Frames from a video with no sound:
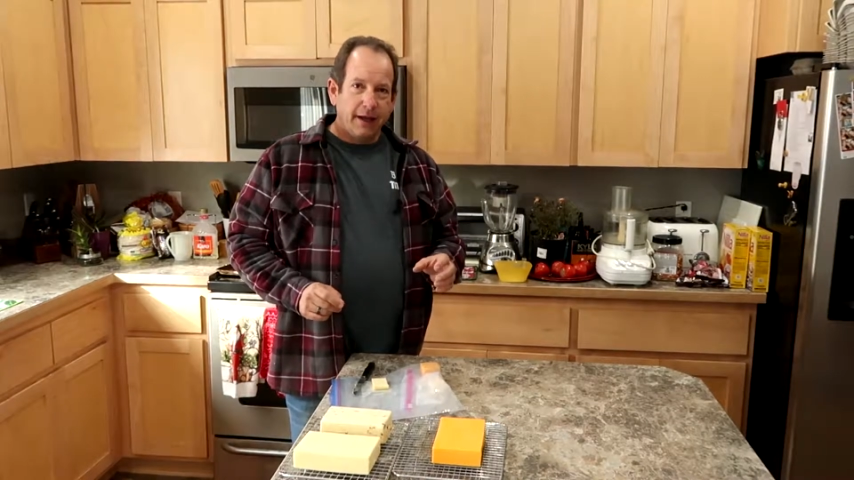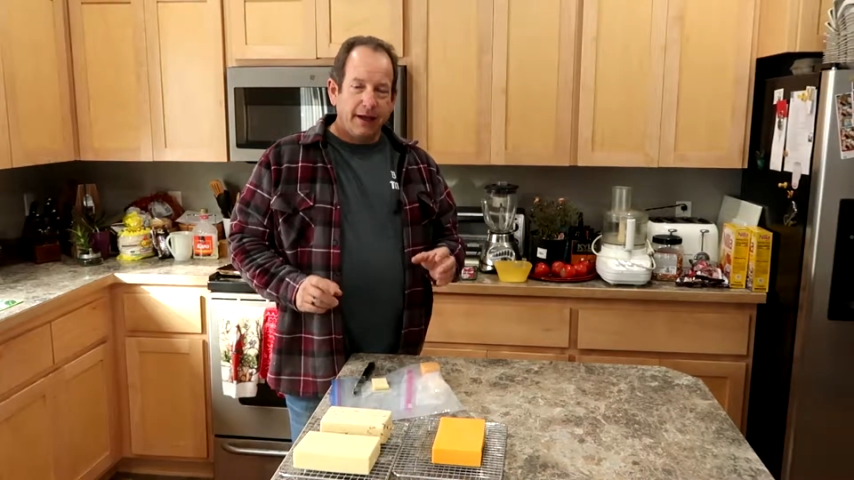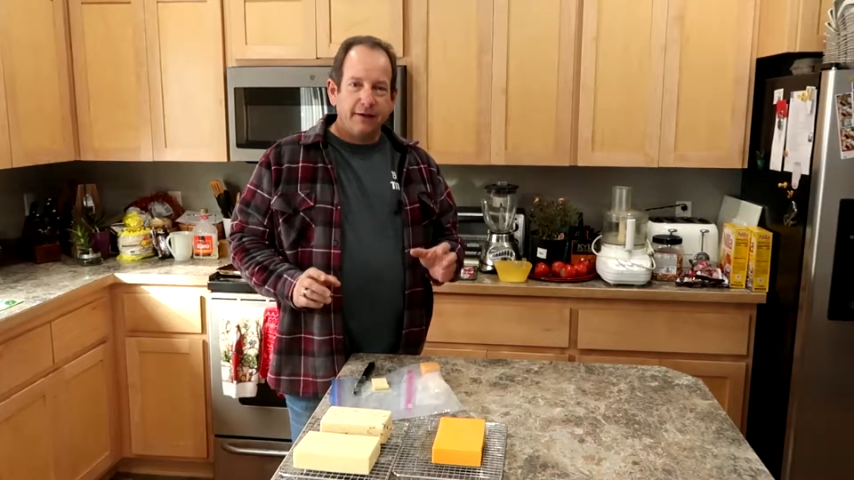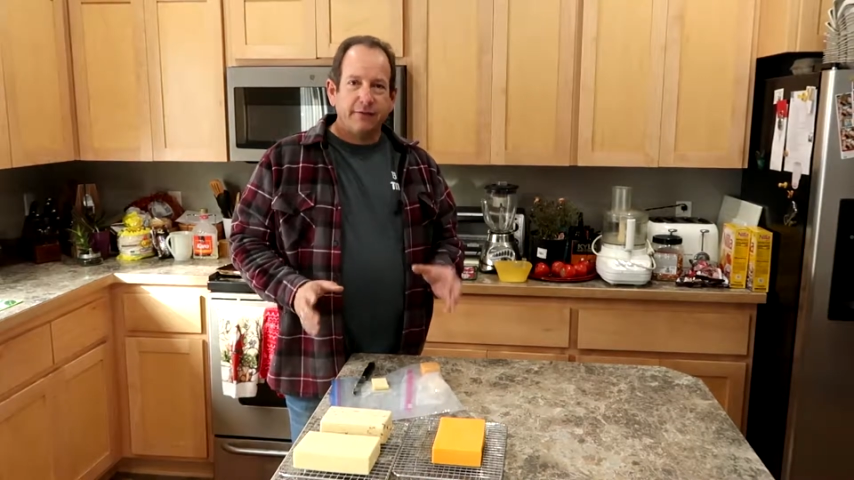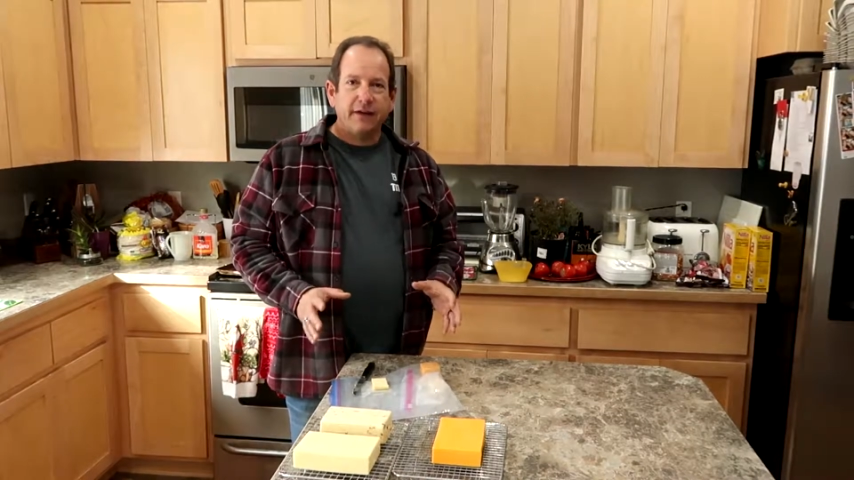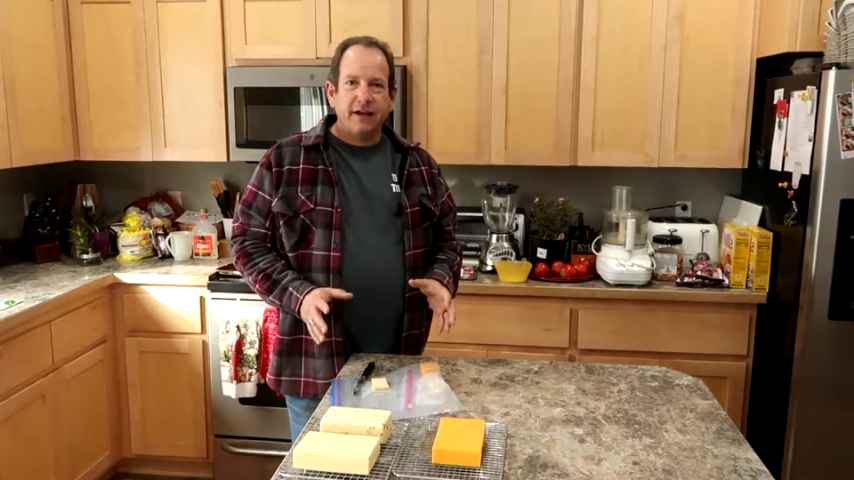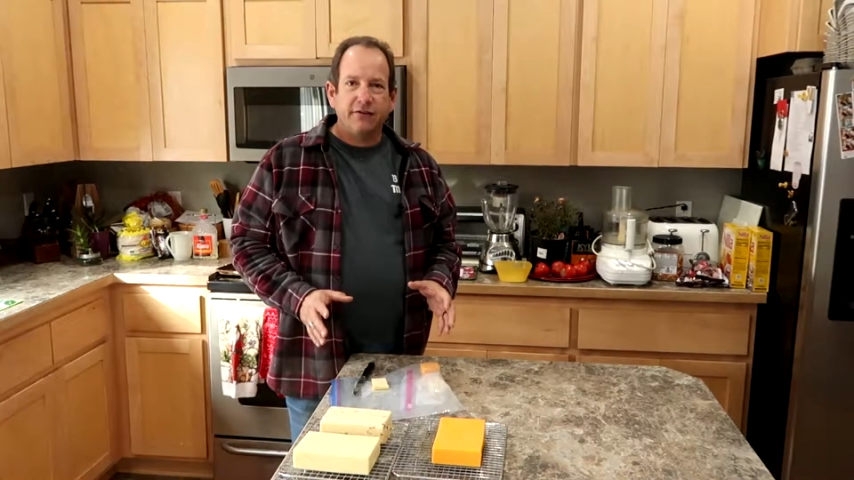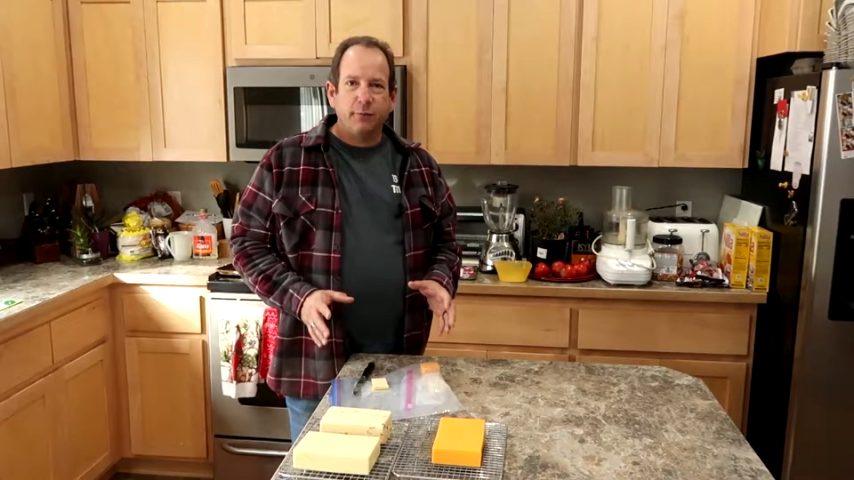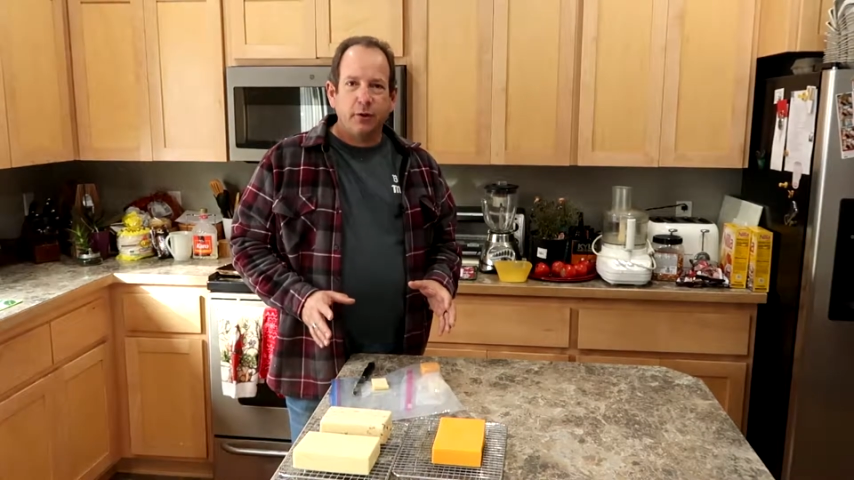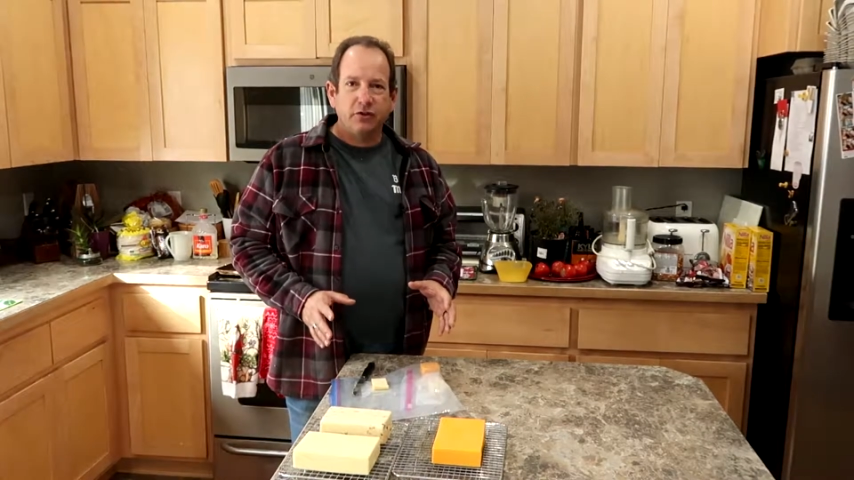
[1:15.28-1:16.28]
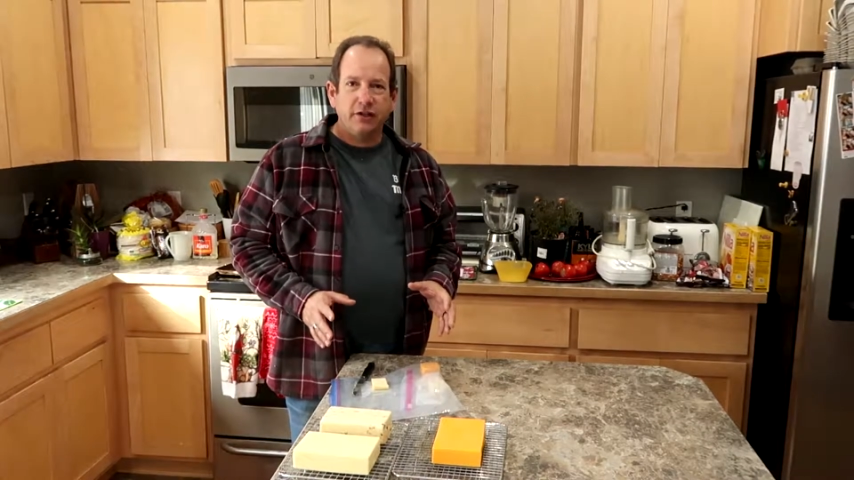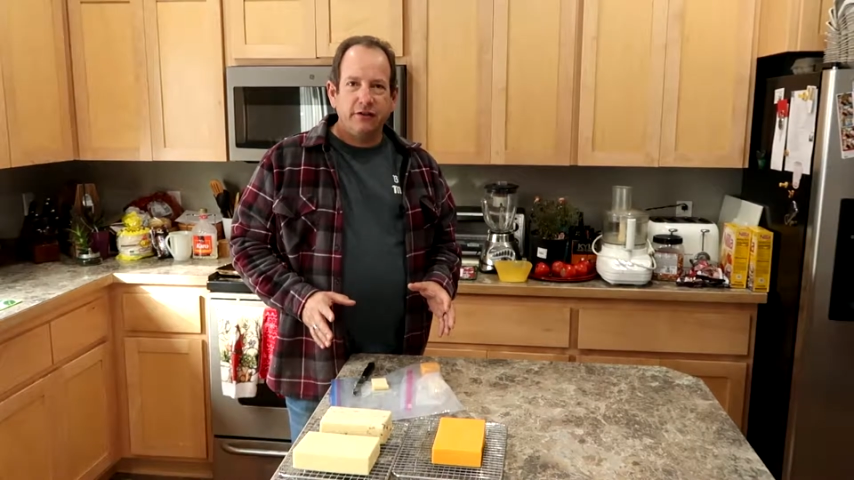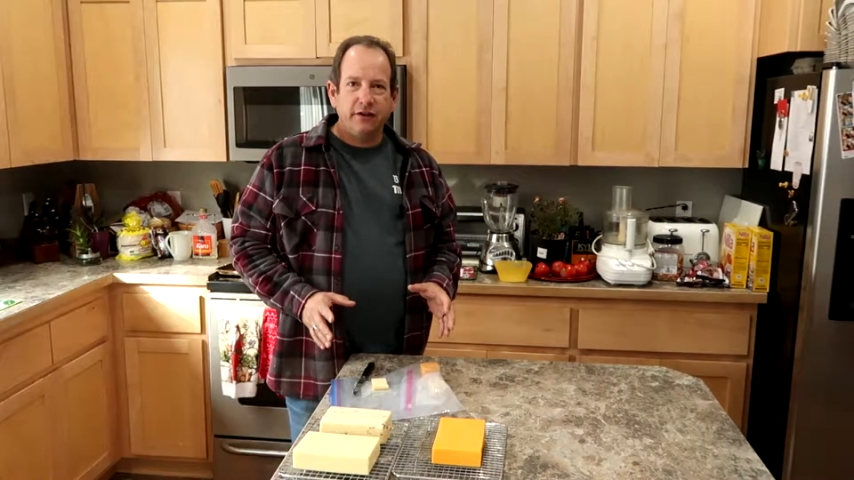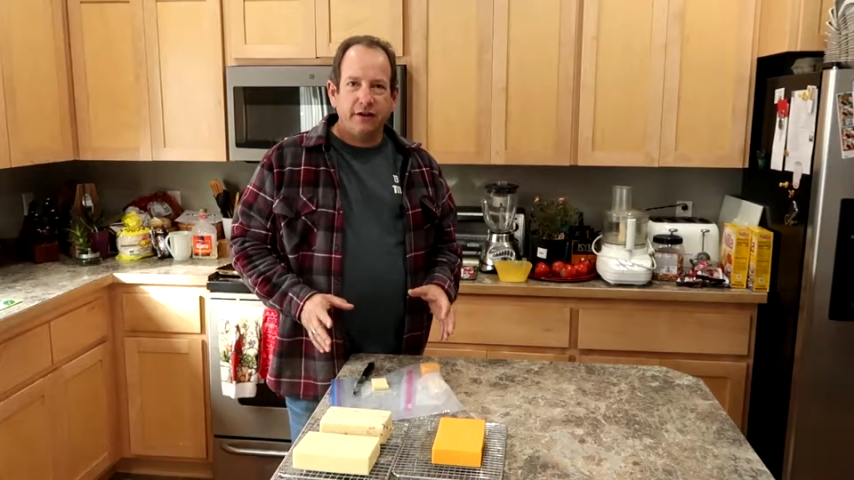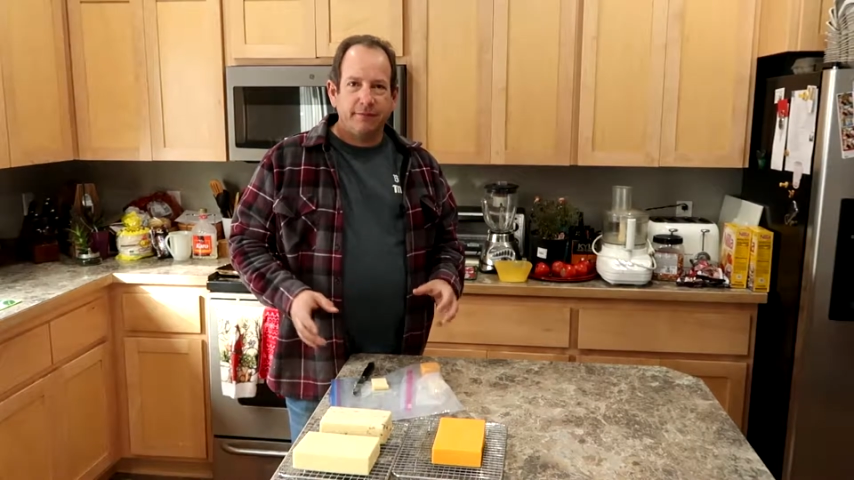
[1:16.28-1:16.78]
And if they got smoked
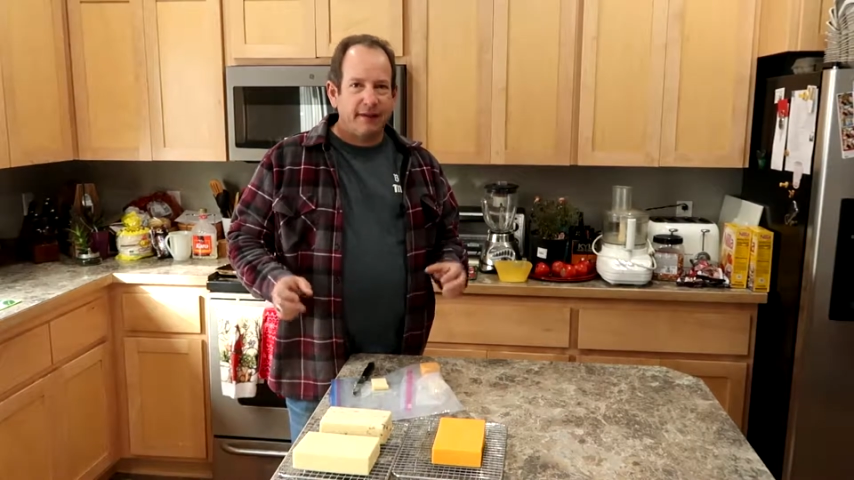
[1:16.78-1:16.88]
cheese on it,